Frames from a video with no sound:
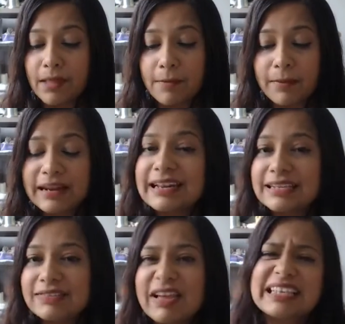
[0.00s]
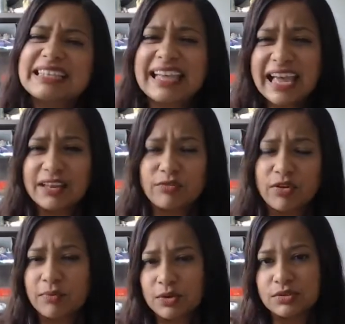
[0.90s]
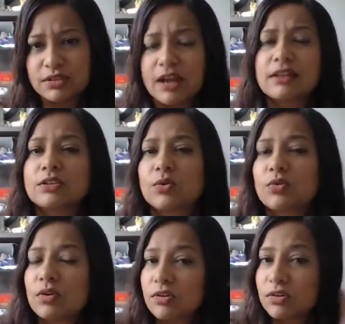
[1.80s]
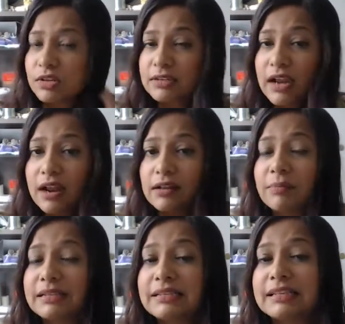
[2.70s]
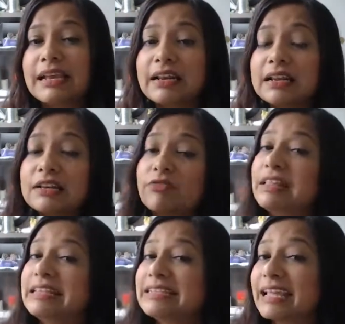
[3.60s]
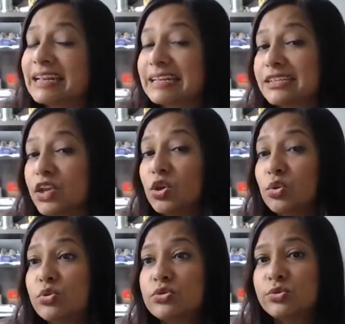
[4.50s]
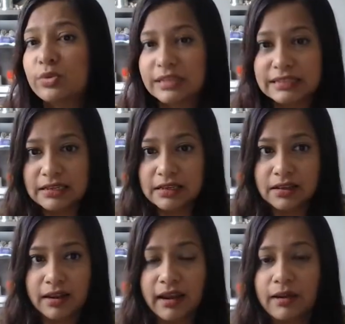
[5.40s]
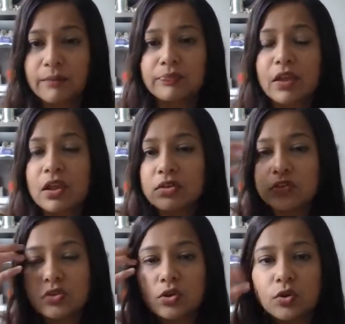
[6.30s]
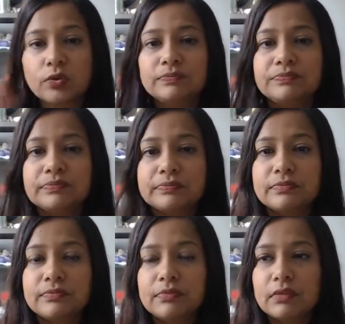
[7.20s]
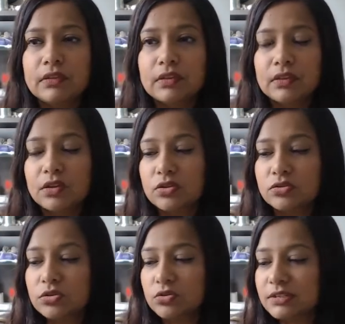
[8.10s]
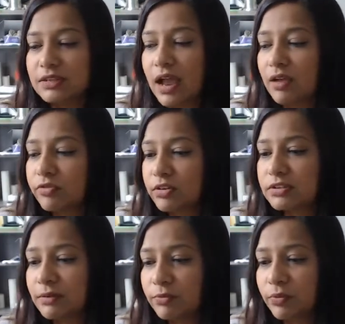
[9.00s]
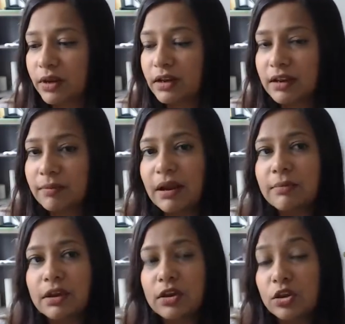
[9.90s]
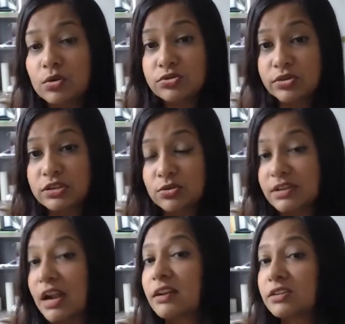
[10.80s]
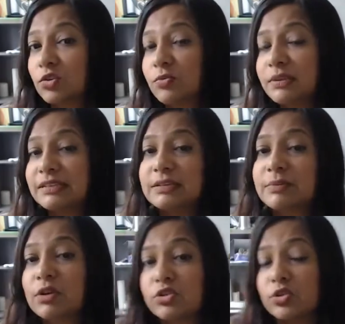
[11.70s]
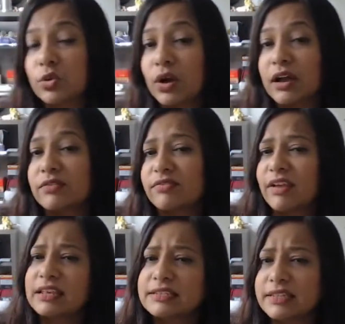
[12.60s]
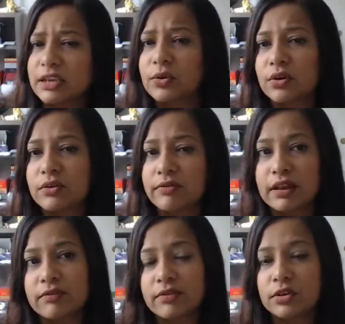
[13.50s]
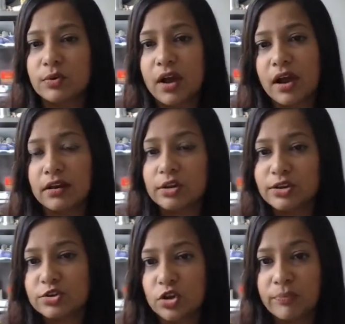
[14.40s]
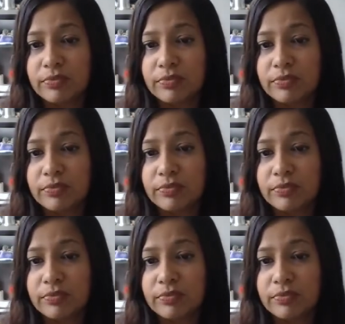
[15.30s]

But it is very scary for me to start business, and it feels like it is a huge risk, right? So to start, for someone it might be a huge risk to start this new business because you are very secure wherever you are in your job.